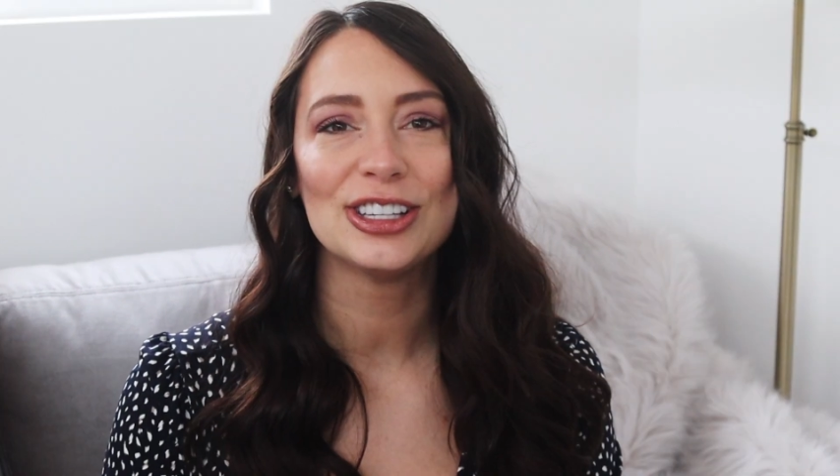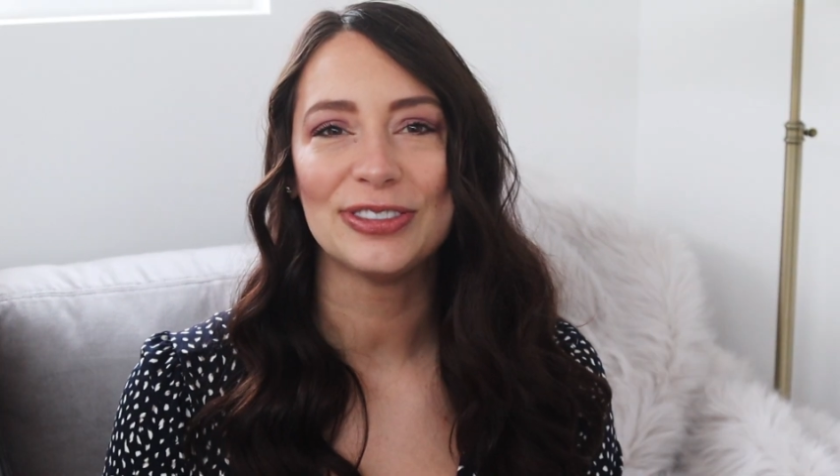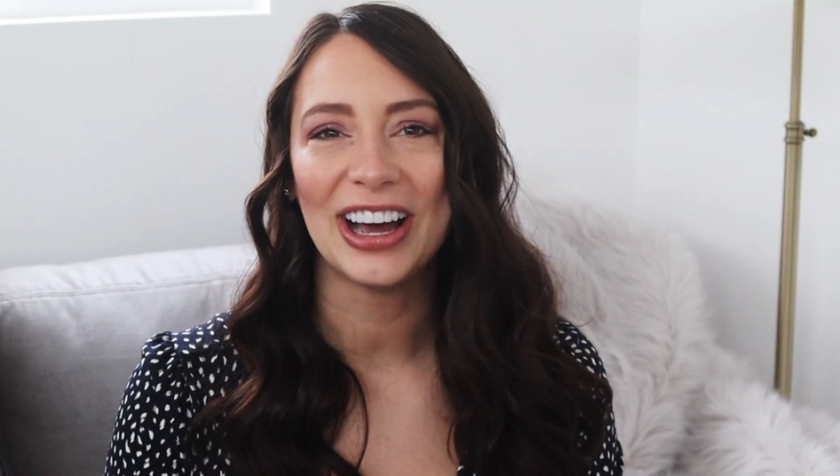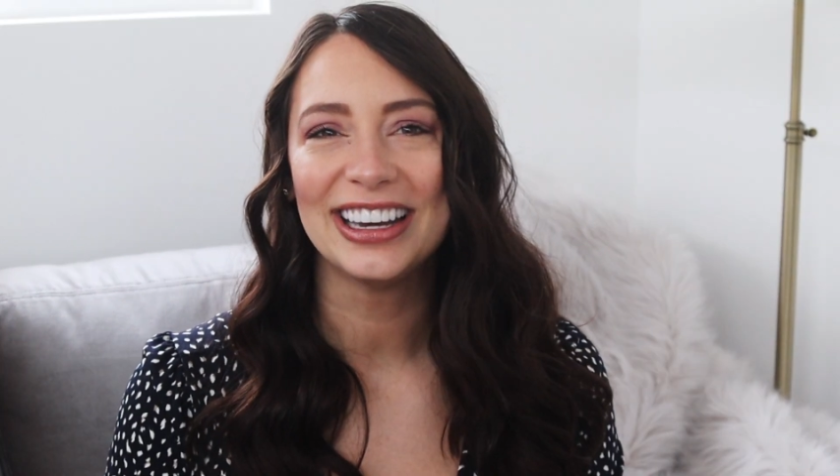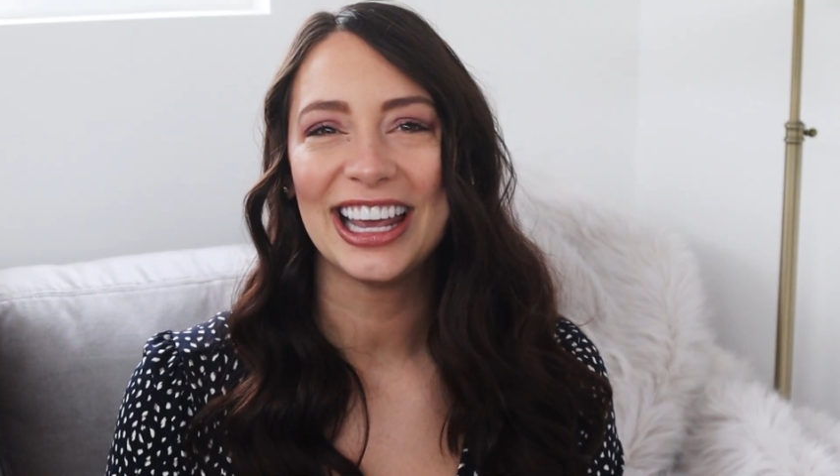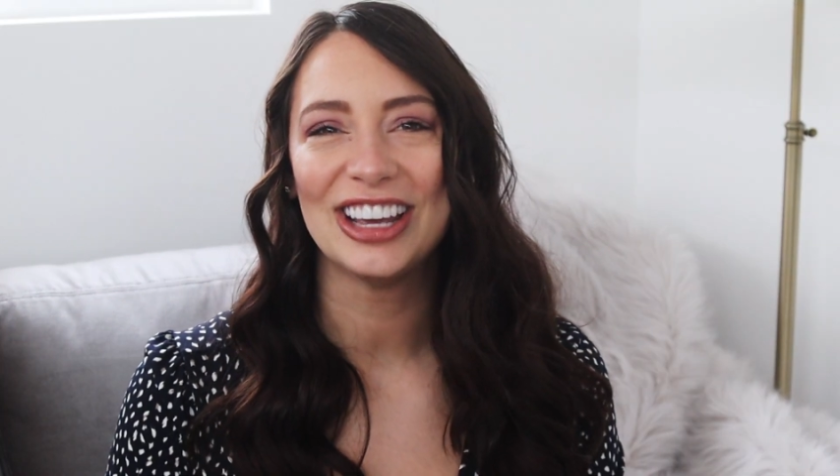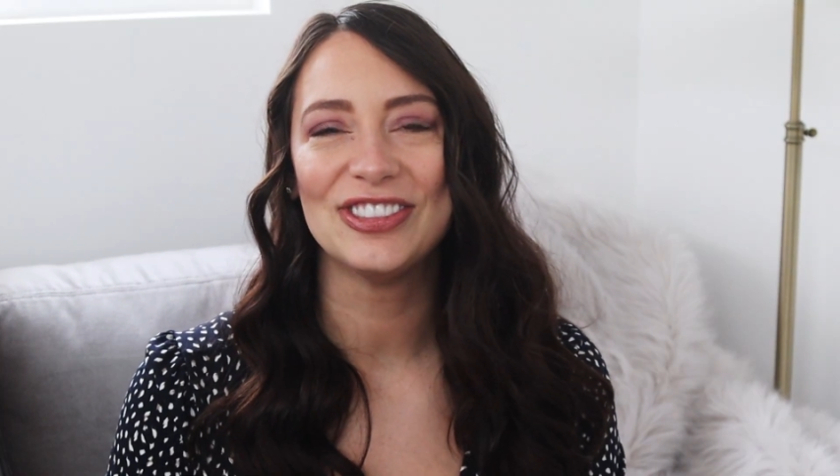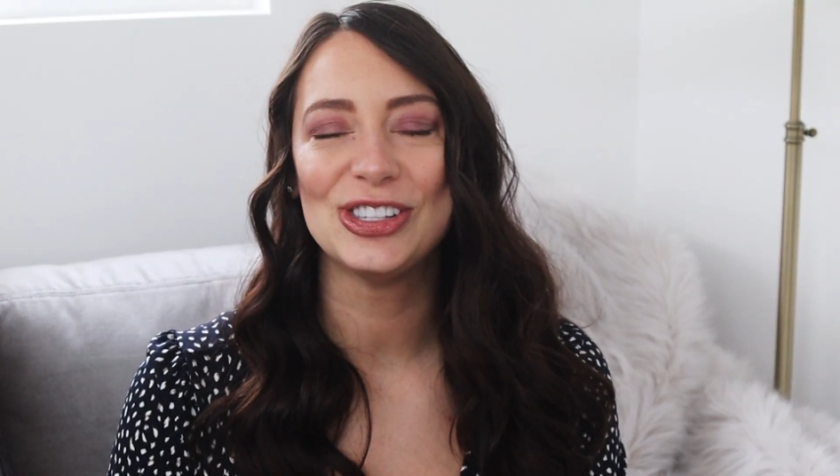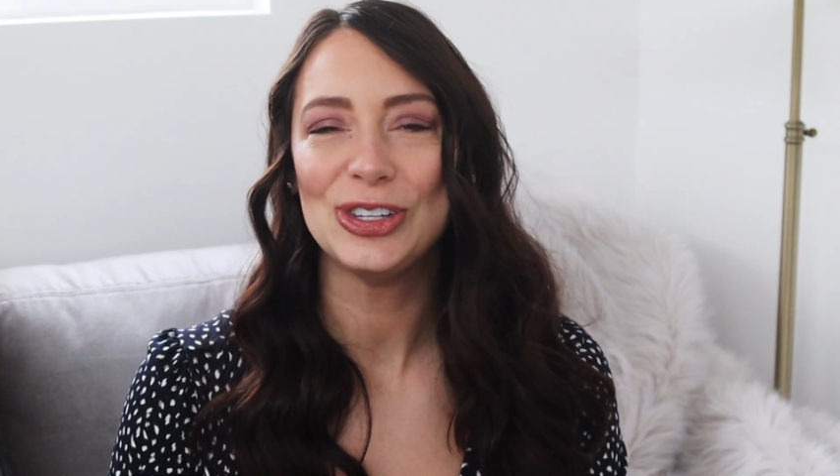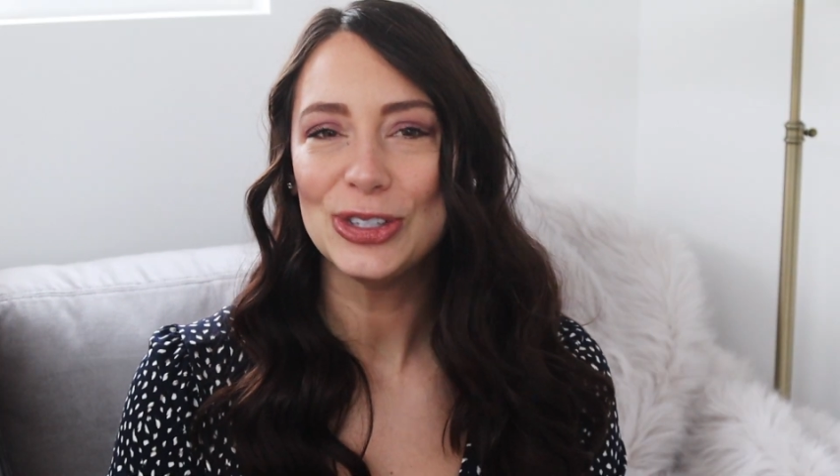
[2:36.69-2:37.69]
To find
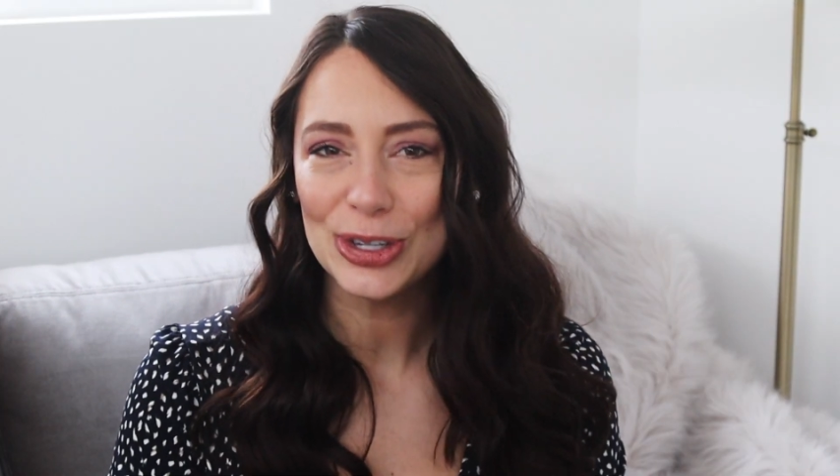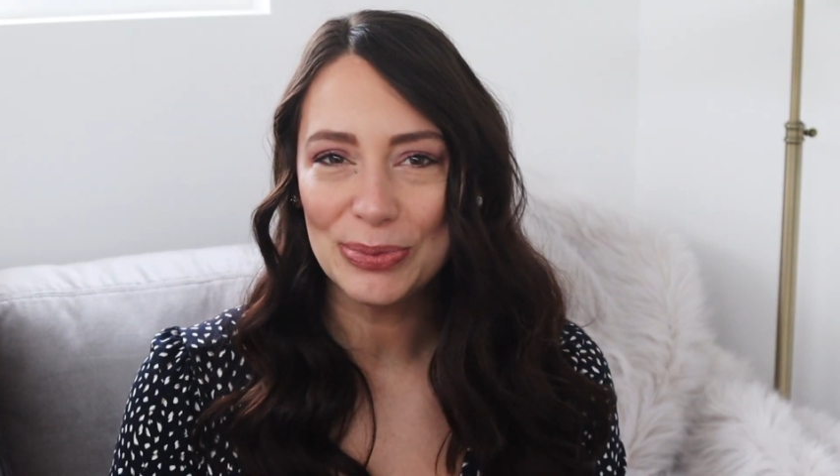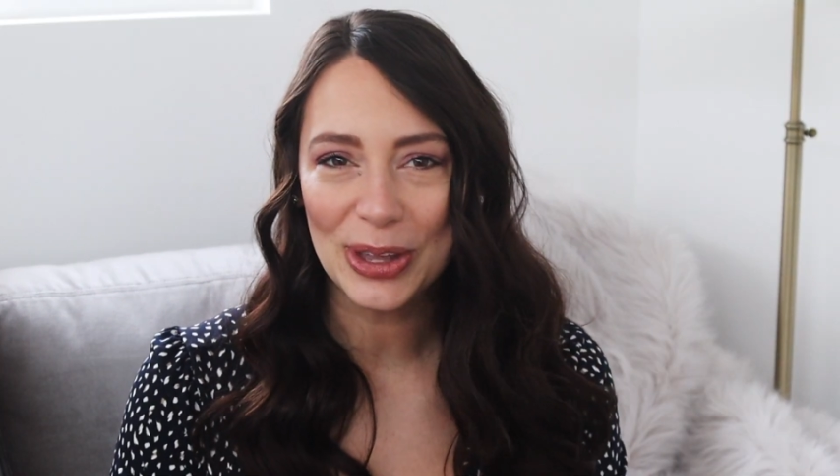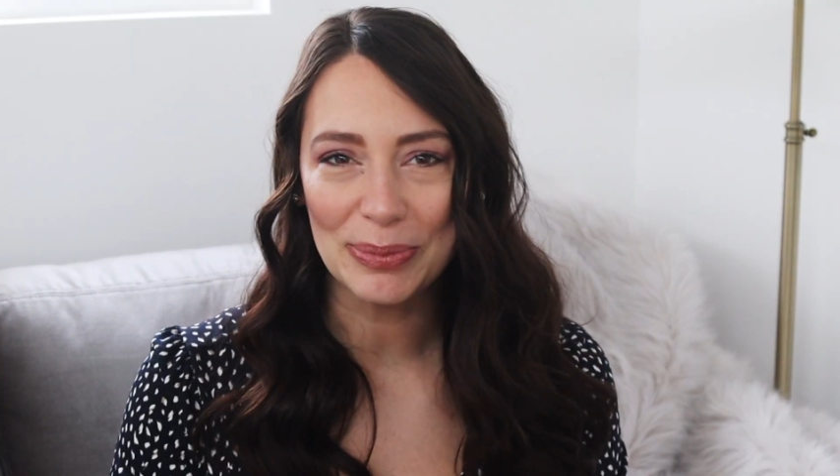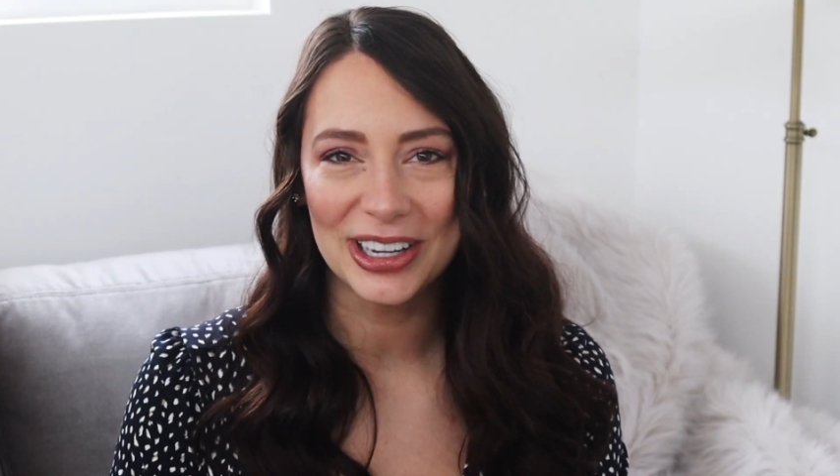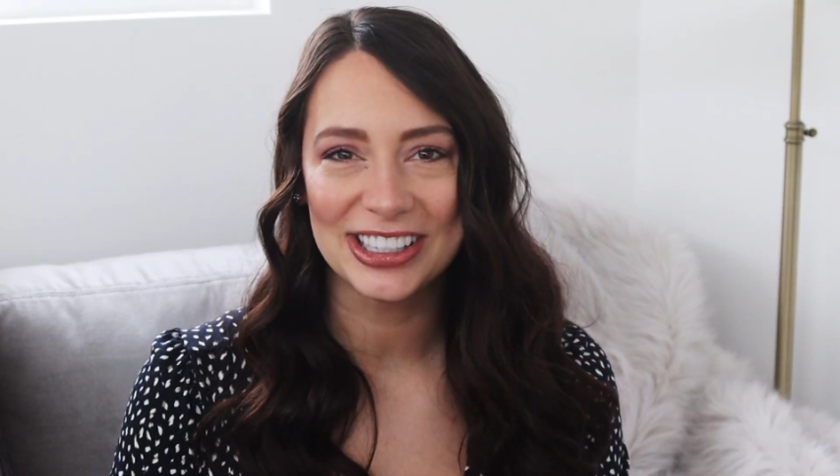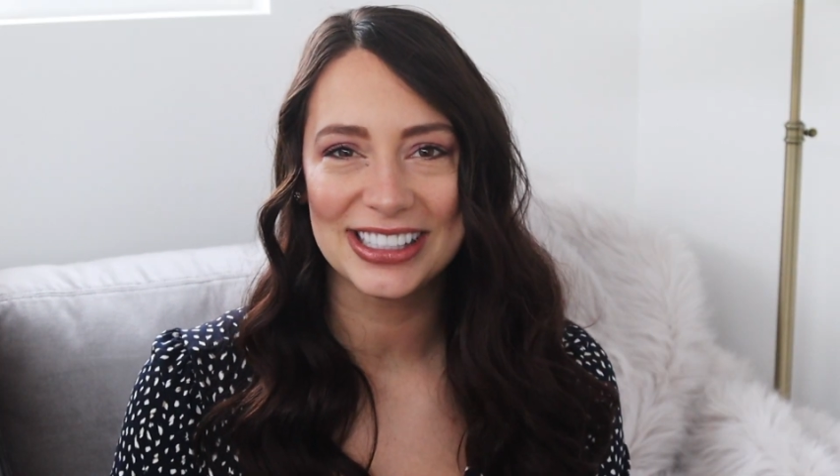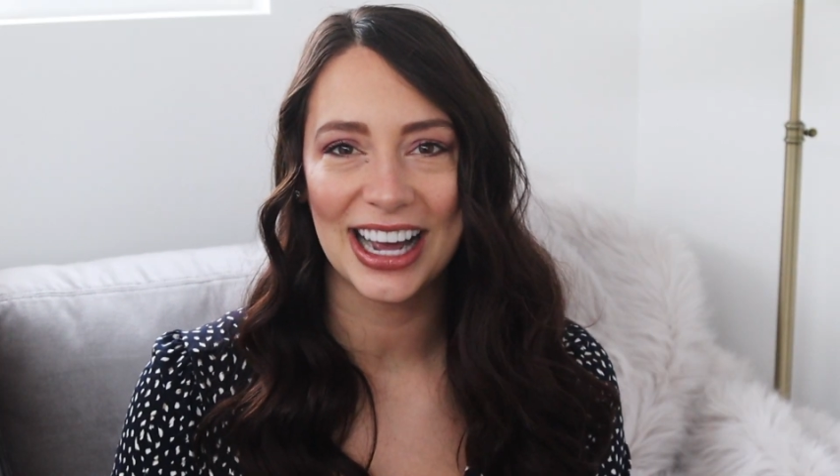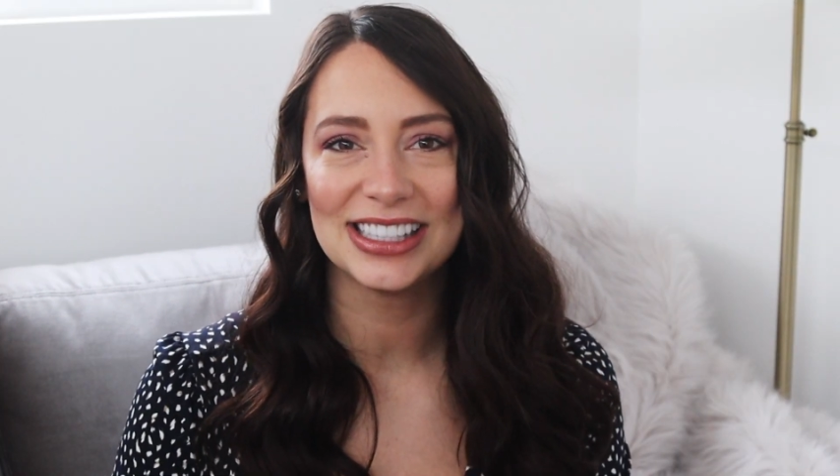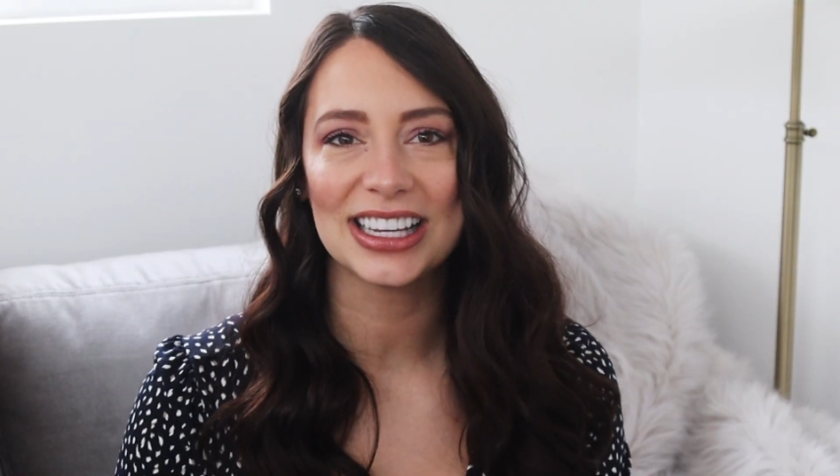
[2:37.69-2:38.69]
Canva's YouTube thumbnail
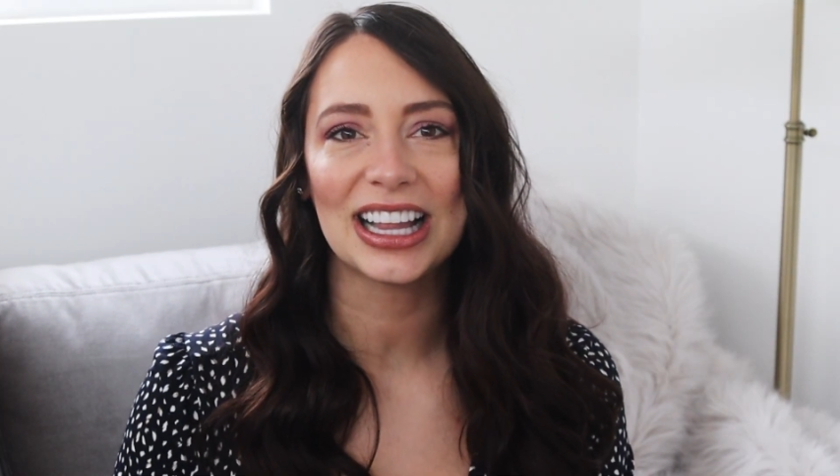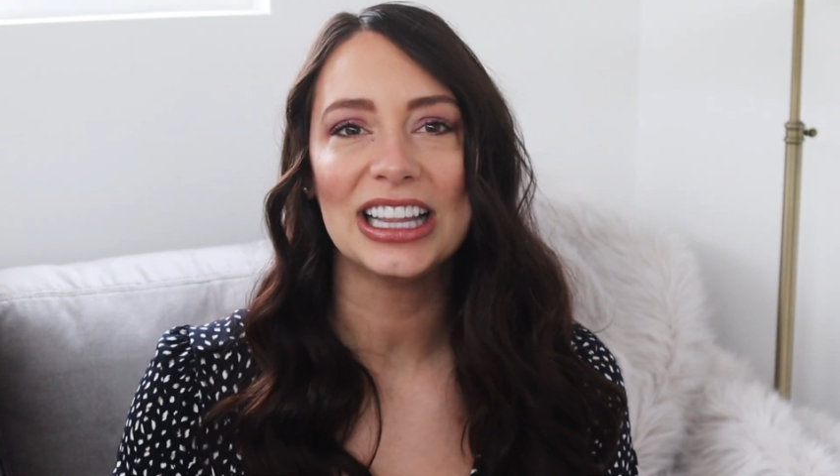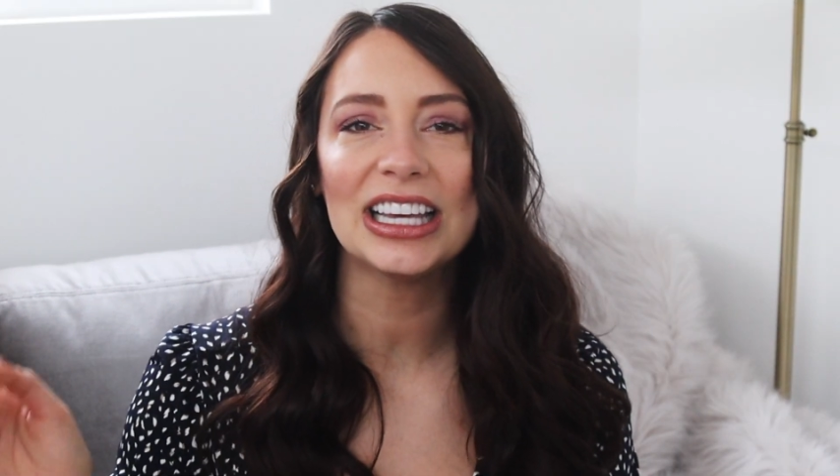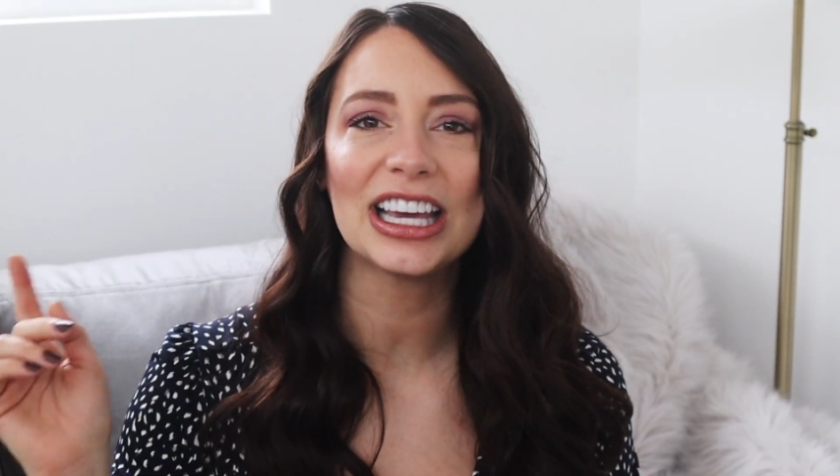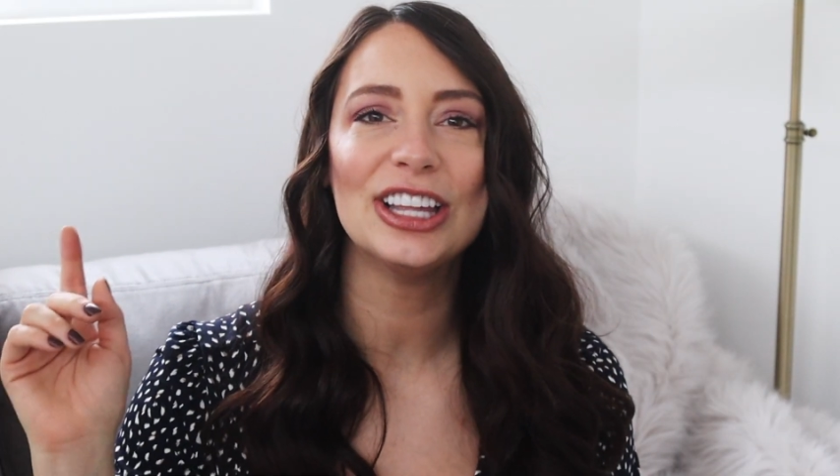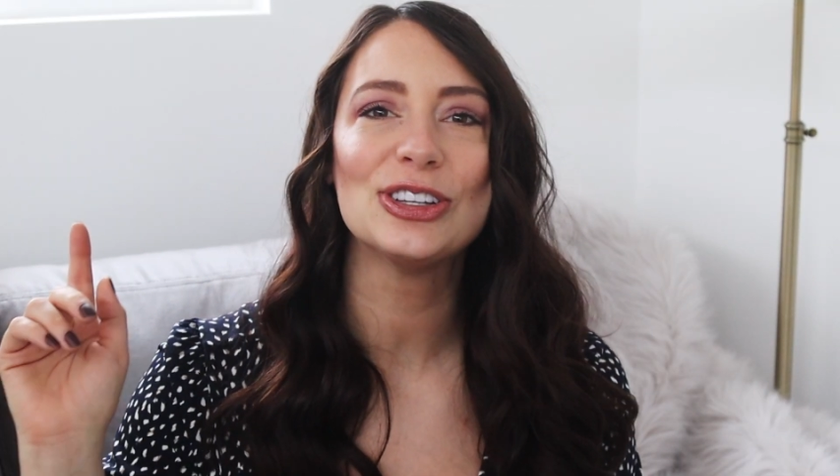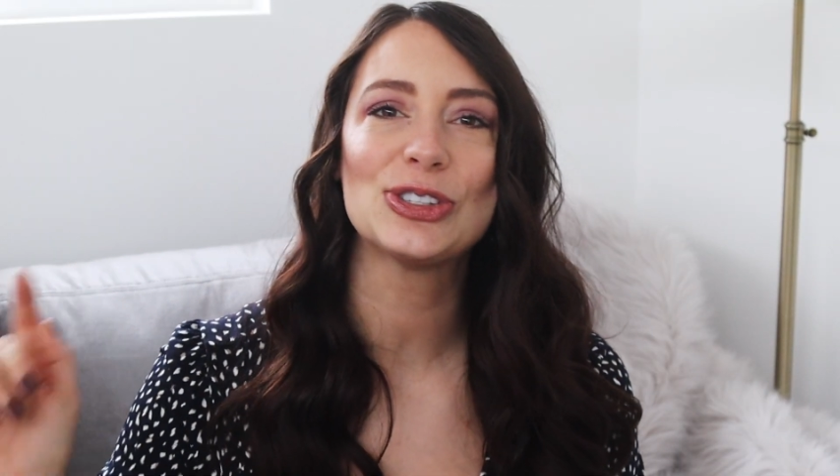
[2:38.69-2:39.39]
designs, click in the